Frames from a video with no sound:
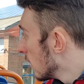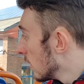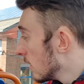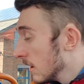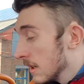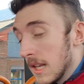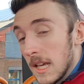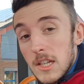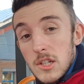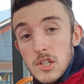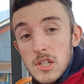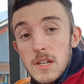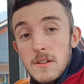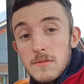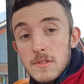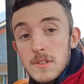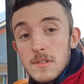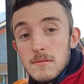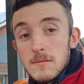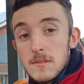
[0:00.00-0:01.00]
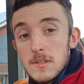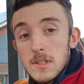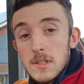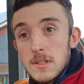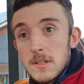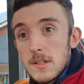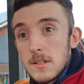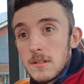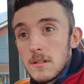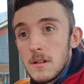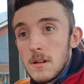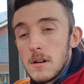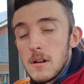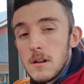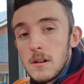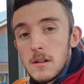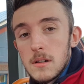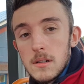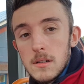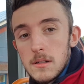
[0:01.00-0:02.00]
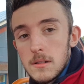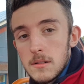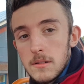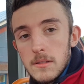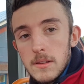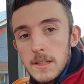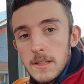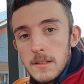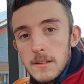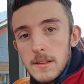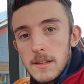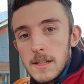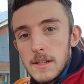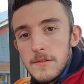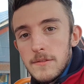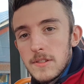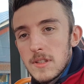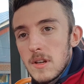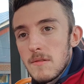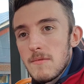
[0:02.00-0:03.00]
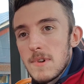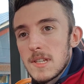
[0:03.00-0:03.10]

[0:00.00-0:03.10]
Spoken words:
Late shifts just for some